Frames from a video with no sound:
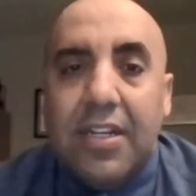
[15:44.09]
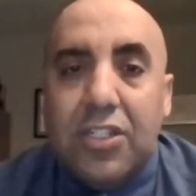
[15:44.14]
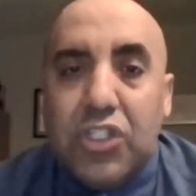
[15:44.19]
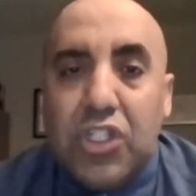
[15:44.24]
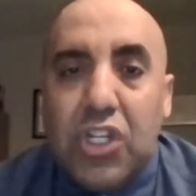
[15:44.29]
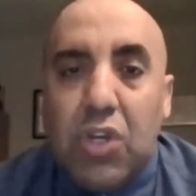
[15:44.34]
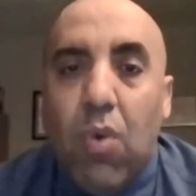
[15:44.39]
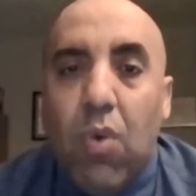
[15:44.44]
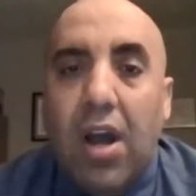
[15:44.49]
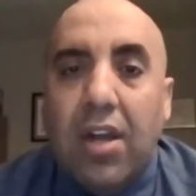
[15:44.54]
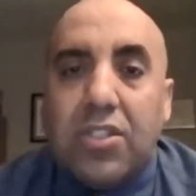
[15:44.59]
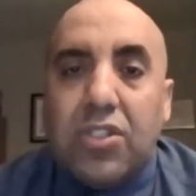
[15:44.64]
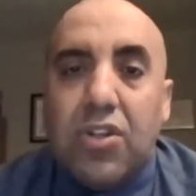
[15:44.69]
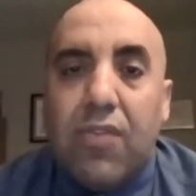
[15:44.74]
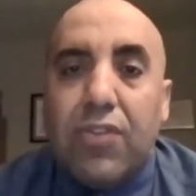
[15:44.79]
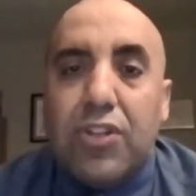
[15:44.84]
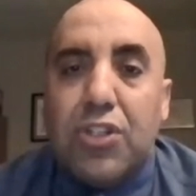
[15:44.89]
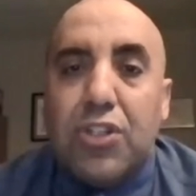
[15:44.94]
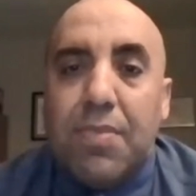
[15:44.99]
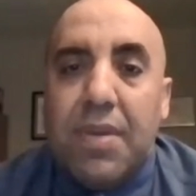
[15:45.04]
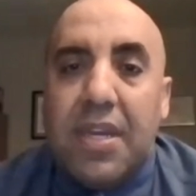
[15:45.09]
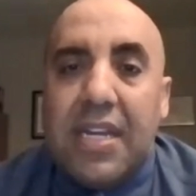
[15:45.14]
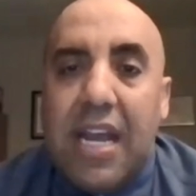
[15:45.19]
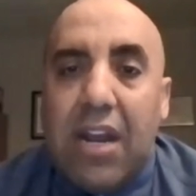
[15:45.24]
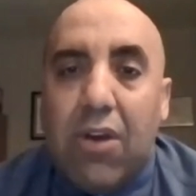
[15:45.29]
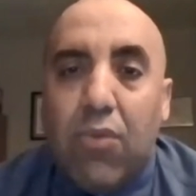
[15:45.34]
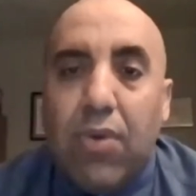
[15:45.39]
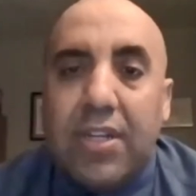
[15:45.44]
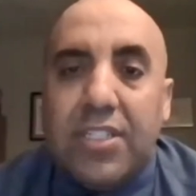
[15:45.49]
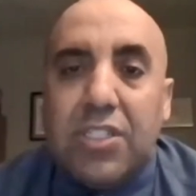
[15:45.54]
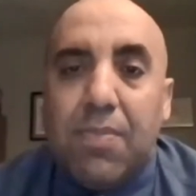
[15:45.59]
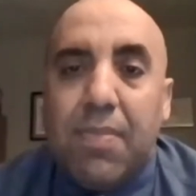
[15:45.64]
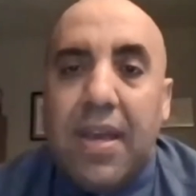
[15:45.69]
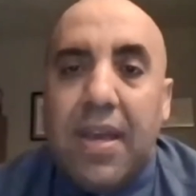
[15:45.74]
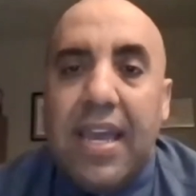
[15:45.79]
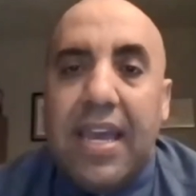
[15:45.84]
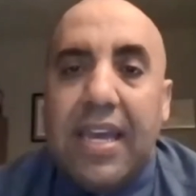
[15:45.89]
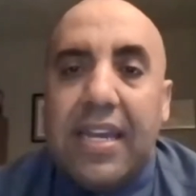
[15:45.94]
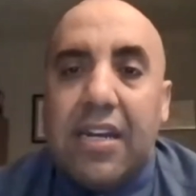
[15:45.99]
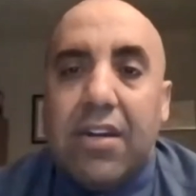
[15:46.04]
She walked over to me and I rested
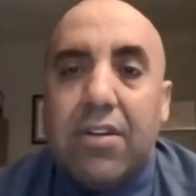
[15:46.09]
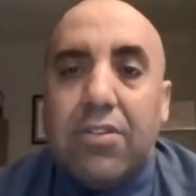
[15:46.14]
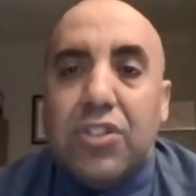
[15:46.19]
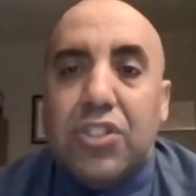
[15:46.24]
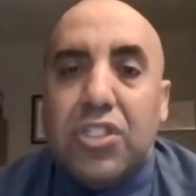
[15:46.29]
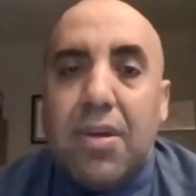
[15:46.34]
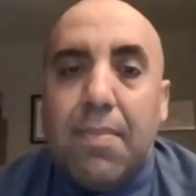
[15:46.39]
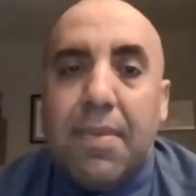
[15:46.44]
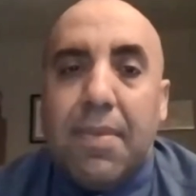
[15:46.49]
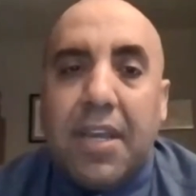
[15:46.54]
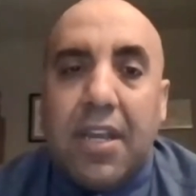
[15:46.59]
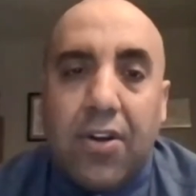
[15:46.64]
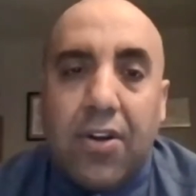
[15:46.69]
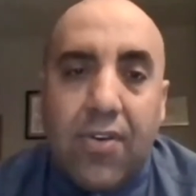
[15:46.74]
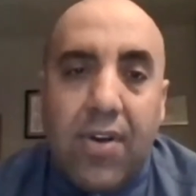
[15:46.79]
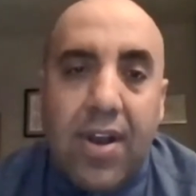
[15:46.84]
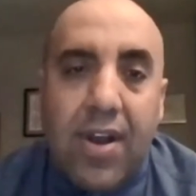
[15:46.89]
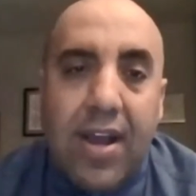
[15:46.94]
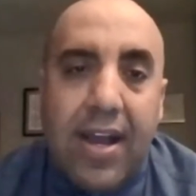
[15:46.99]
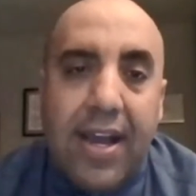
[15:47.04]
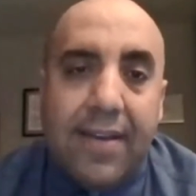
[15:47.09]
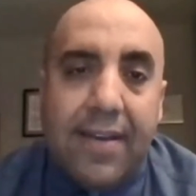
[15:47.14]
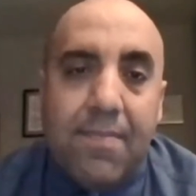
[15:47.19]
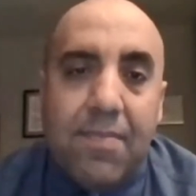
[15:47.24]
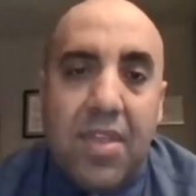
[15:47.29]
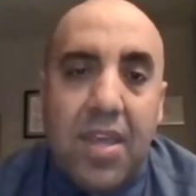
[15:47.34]
my head on her stomach and cried.